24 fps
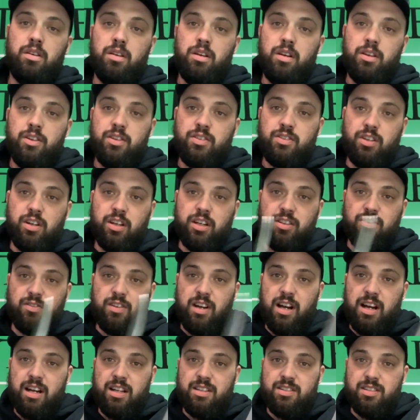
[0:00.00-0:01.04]
the Circus
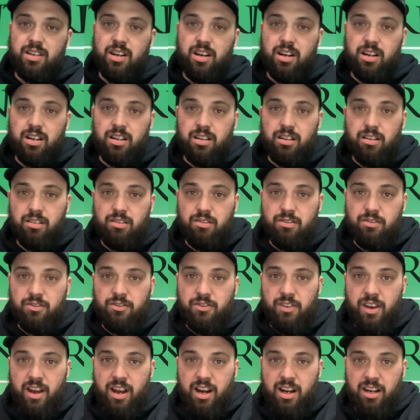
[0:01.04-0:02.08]
rods are
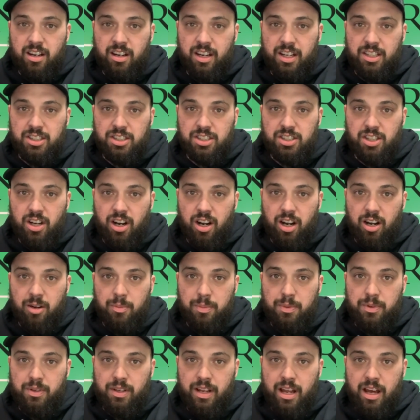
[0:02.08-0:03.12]
very
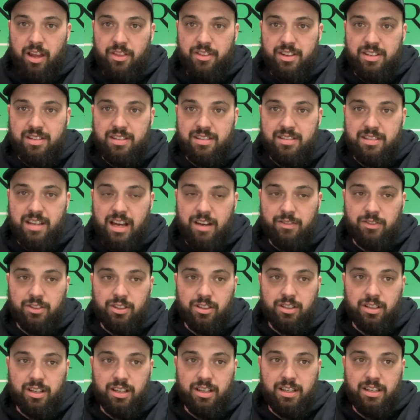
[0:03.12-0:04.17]
sharp. Now, this is
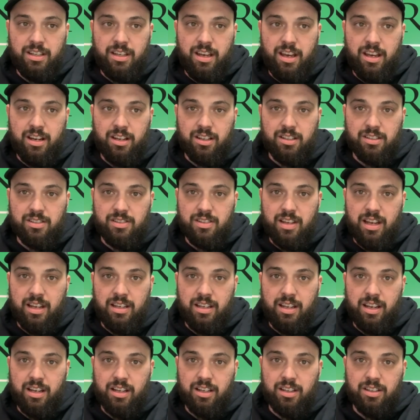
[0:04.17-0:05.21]
after years and
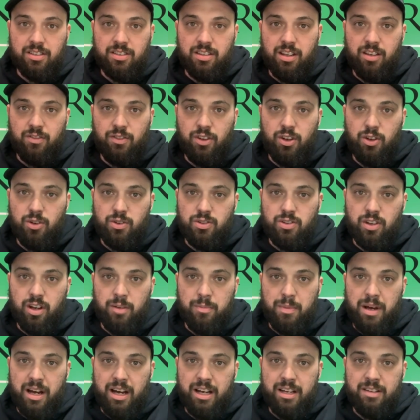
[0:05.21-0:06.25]
years of use on
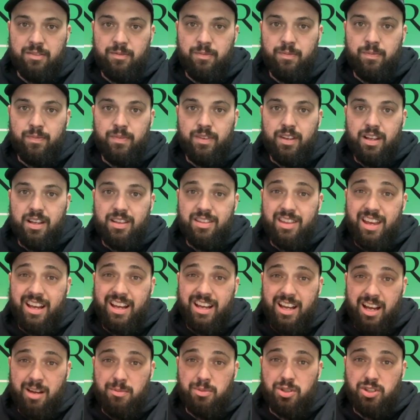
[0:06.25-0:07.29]
mine. They
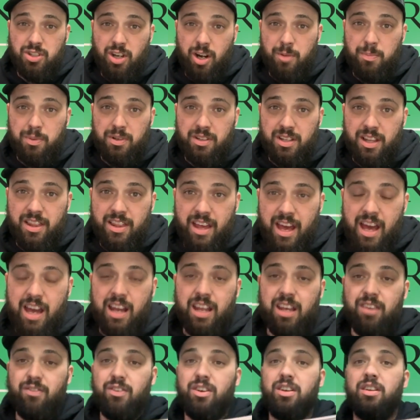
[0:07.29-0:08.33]
come sharper than that
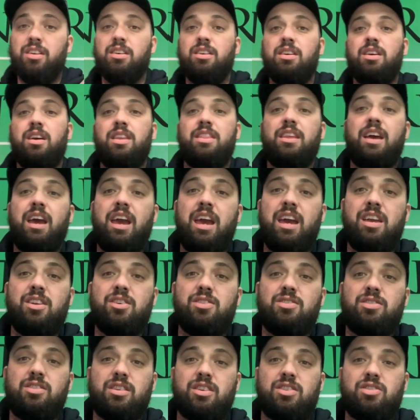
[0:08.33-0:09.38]
even. The
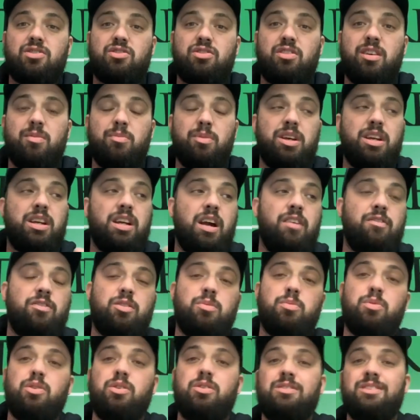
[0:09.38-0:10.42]
handles are extremely
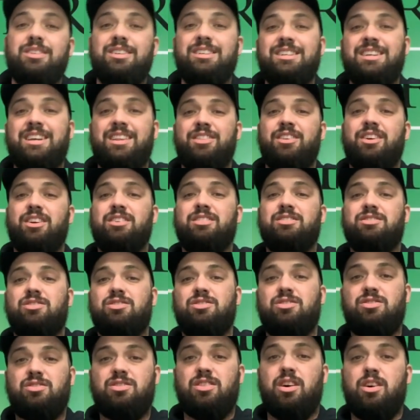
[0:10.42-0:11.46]
comfortable. They're
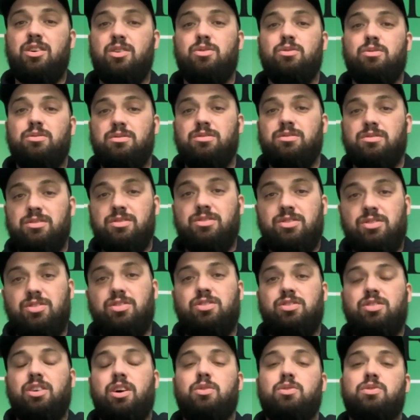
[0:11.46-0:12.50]
so
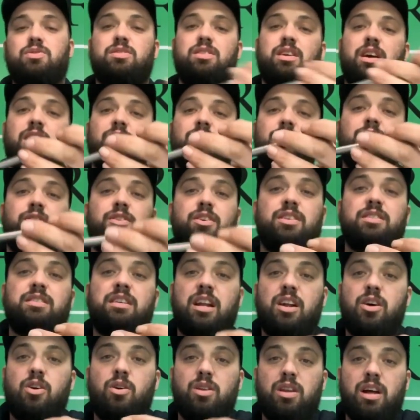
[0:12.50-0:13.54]
stiff. There's
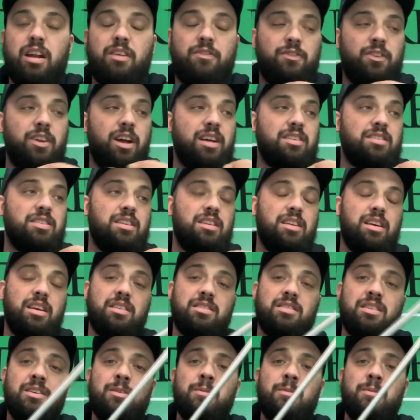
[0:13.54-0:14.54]
not a whole lot of flex in these.